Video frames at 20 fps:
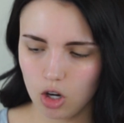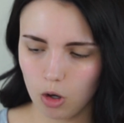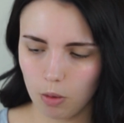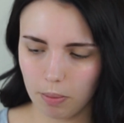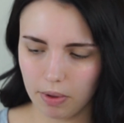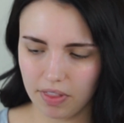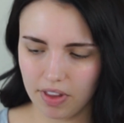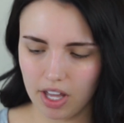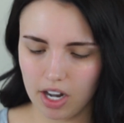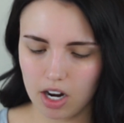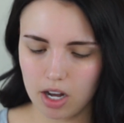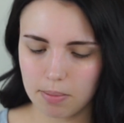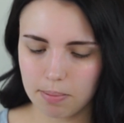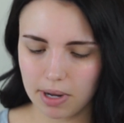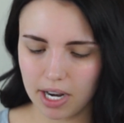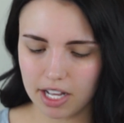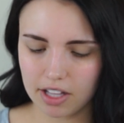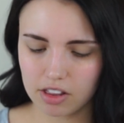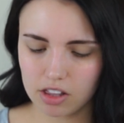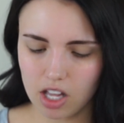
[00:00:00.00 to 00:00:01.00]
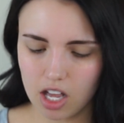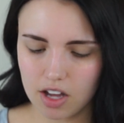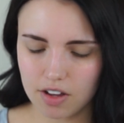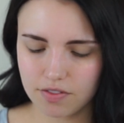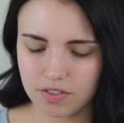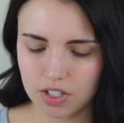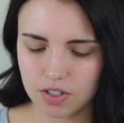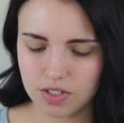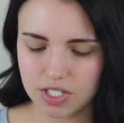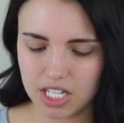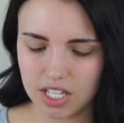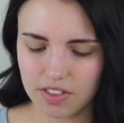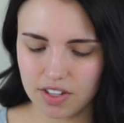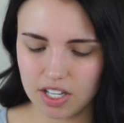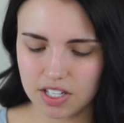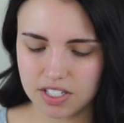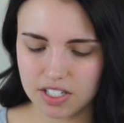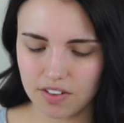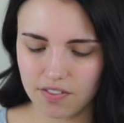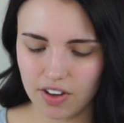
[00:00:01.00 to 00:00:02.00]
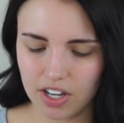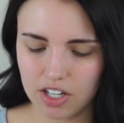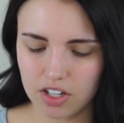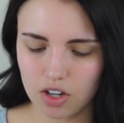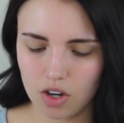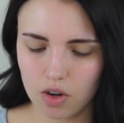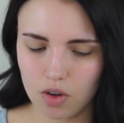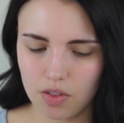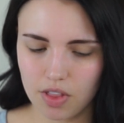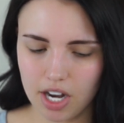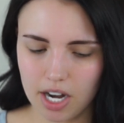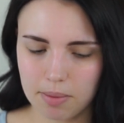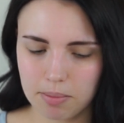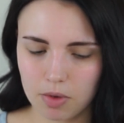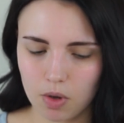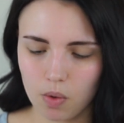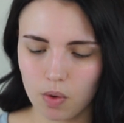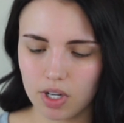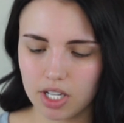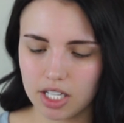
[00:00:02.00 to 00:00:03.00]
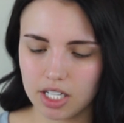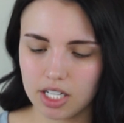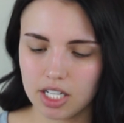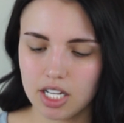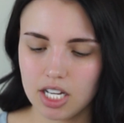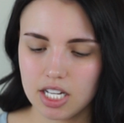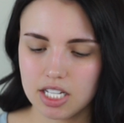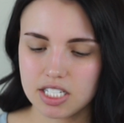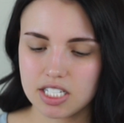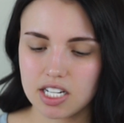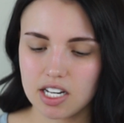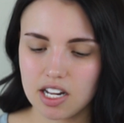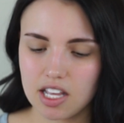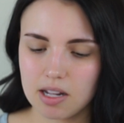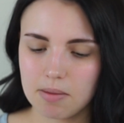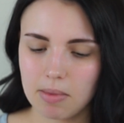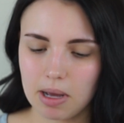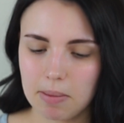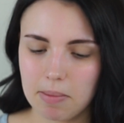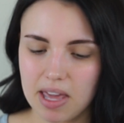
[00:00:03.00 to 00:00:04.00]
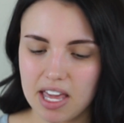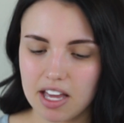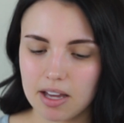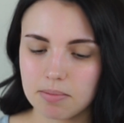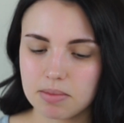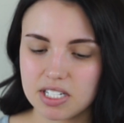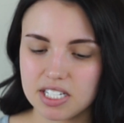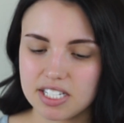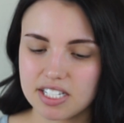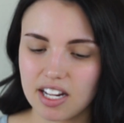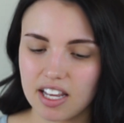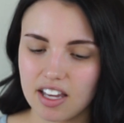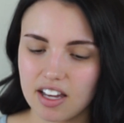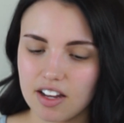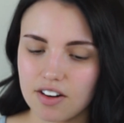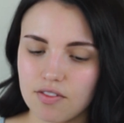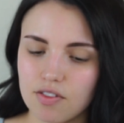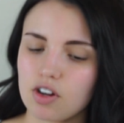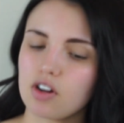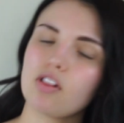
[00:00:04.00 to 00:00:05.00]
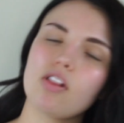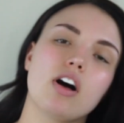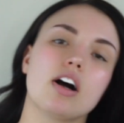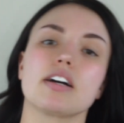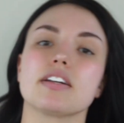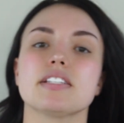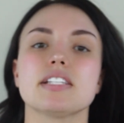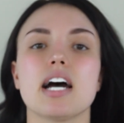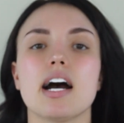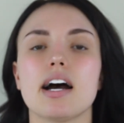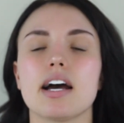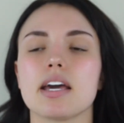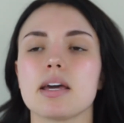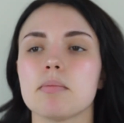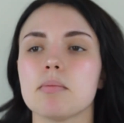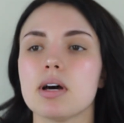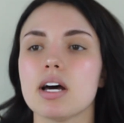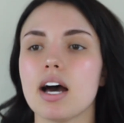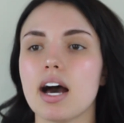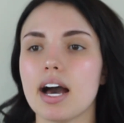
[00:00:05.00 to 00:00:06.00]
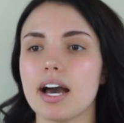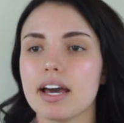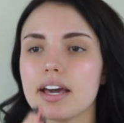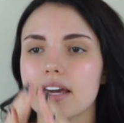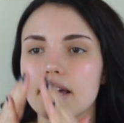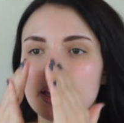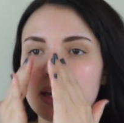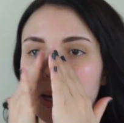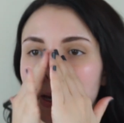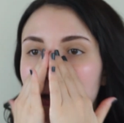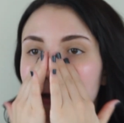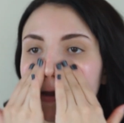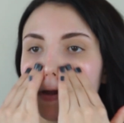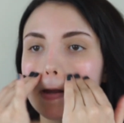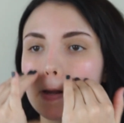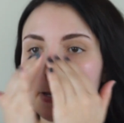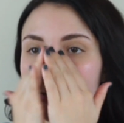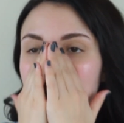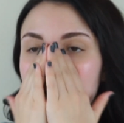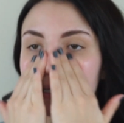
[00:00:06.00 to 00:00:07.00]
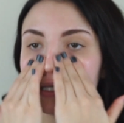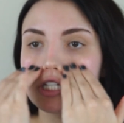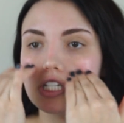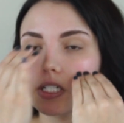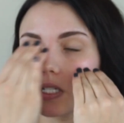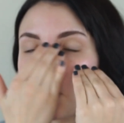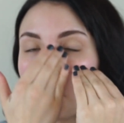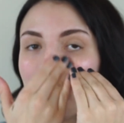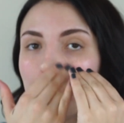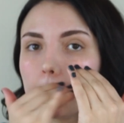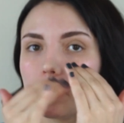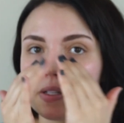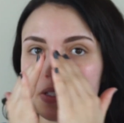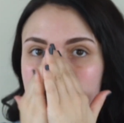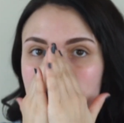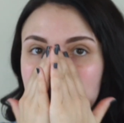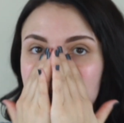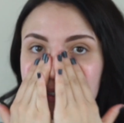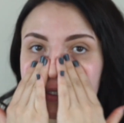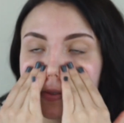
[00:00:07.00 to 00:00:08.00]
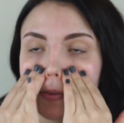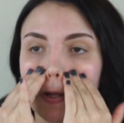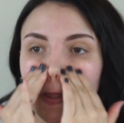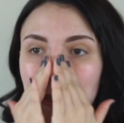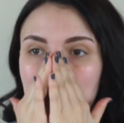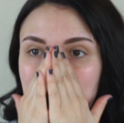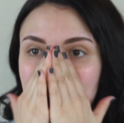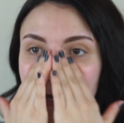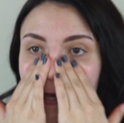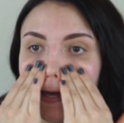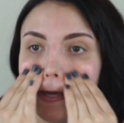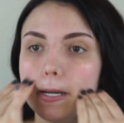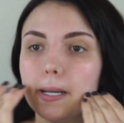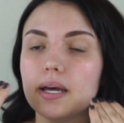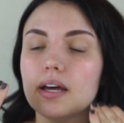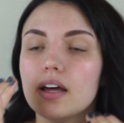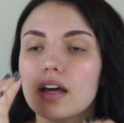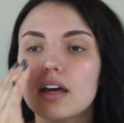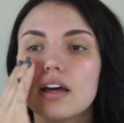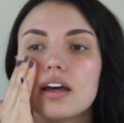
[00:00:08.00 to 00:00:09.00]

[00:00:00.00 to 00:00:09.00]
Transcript: open that up, but I love using this if I know that I'm going to need my makeup to stay on for a long time. It just always works really good,